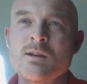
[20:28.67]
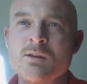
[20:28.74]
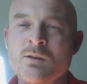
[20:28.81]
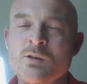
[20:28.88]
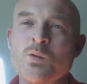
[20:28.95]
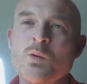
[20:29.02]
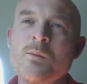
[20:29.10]

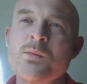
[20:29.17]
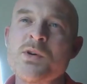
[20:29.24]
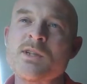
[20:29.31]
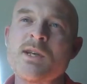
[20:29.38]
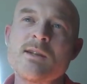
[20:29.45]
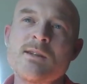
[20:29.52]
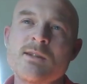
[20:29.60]
those
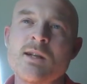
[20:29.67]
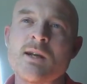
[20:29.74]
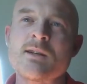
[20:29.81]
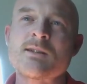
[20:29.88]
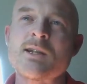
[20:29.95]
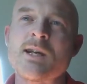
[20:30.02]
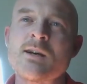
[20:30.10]
1% start
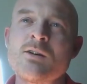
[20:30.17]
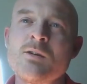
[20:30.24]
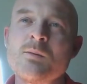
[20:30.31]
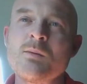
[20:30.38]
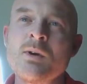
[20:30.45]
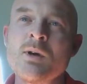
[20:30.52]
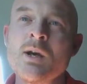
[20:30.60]
to stack up,
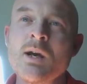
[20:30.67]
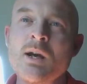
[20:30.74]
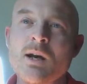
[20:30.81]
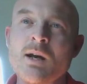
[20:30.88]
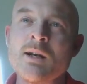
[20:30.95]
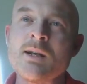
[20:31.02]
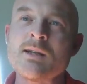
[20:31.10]

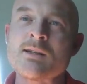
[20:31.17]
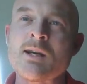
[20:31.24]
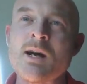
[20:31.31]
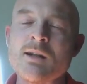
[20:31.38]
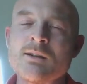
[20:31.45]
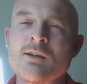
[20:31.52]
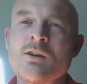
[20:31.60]
and it's
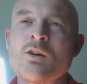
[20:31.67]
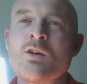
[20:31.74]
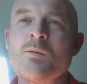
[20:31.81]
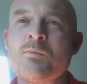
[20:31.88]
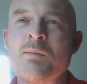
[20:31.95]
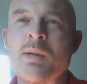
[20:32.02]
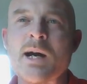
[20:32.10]
hard to
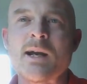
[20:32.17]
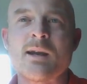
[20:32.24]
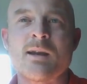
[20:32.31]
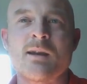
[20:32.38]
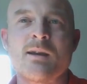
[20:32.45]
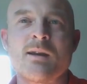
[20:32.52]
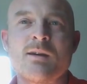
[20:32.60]
come back
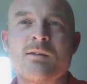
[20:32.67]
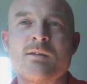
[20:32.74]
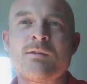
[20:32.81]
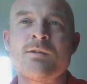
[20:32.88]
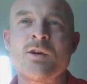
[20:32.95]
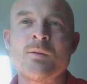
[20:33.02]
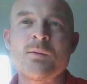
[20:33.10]

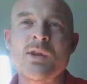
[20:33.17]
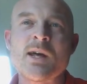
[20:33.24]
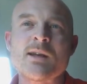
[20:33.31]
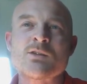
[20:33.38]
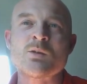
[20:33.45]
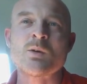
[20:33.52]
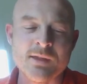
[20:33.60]
from
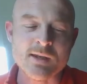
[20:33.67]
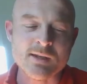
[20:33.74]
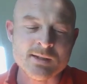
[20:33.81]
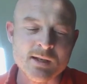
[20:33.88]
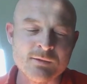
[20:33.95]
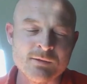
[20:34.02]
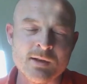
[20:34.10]
that. So I think
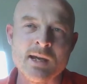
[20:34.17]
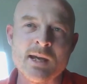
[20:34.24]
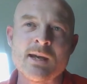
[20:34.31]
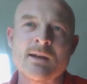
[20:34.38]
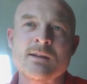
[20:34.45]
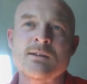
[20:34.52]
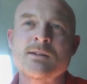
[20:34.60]

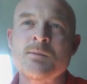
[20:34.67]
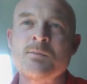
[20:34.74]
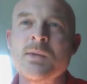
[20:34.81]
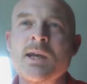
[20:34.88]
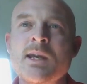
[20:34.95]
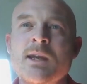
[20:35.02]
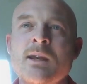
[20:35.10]
self-care to
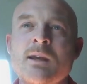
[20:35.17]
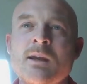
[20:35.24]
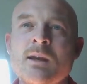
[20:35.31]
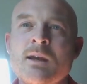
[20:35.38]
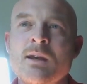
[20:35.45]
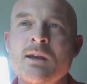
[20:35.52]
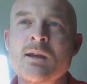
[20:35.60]
me
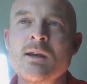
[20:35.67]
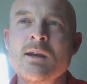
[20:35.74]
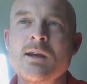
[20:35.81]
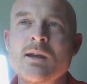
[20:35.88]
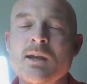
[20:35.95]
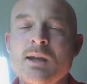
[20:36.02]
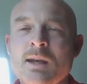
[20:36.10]

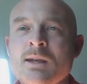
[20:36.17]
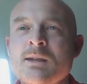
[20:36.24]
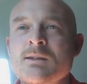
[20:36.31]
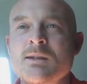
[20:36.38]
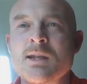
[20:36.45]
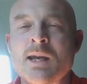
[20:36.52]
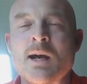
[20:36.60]

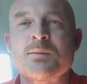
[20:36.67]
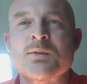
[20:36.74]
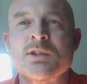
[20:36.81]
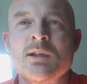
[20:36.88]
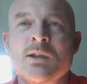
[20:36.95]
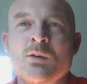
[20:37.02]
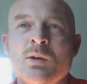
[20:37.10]
is the
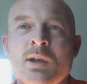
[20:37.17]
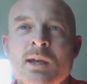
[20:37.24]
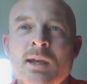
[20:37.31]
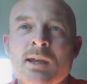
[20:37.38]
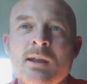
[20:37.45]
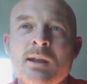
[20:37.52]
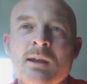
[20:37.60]
absolute
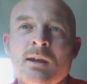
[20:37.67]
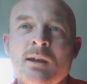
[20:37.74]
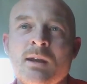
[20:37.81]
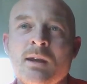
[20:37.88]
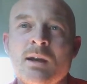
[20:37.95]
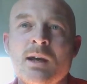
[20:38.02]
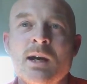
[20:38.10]
key,
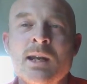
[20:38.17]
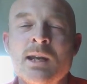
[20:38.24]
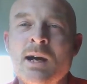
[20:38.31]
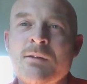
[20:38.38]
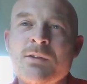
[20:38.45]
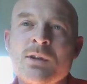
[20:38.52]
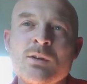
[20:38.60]
and
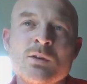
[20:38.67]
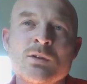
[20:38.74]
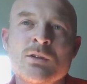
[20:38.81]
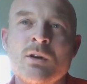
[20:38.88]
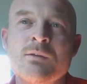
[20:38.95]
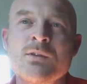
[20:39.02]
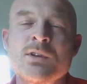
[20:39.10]
having those
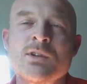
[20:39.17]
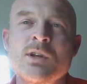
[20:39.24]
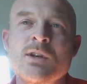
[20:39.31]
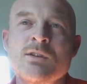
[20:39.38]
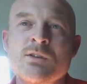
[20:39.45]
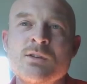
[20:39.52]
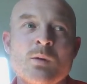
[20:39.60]

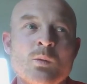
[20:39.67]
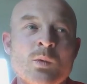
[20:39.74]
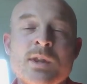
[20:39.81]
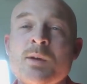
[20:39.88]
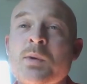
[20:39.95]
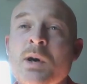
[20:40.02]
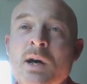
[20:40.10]
conversations
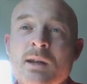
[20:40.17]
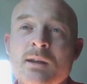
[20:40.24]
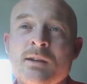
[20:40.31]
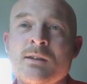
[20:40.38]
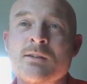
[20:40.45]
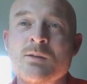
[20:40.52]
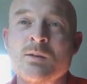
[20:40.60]
with your
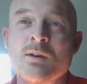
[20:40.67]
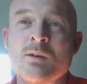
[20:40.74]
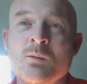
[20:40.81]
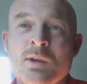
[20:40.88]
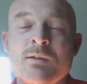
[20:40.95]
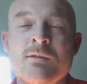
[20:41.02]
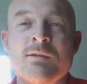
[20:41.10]
partners
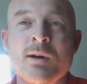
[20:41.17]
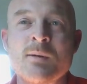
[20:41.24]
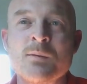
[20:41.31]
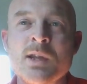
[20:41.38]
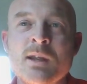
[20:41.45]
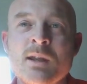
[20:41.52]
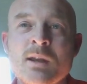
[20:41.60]
and with your
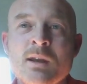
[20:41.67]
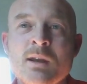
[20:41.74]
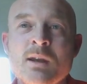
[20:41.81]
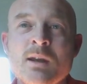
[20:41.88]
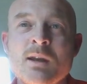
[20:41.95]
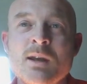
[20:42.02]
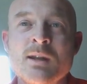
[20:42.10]
family
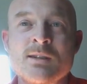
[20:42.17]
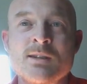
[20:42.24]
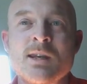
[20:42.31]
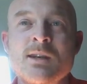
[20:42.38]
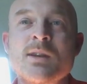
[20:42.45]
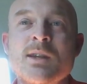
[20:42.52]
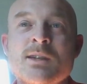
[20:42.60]
and
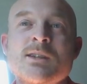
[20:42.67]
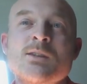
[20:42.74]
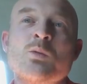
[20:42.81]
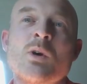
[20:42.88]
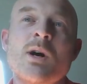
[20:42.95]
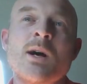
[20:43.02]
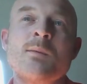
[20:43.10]
saying, this is
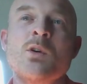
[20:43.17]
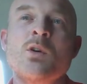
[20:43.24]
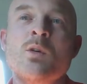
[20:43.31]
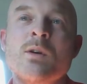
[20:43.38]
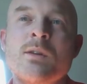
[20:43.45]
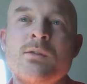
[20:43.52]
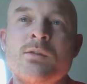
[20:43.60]
what I'm going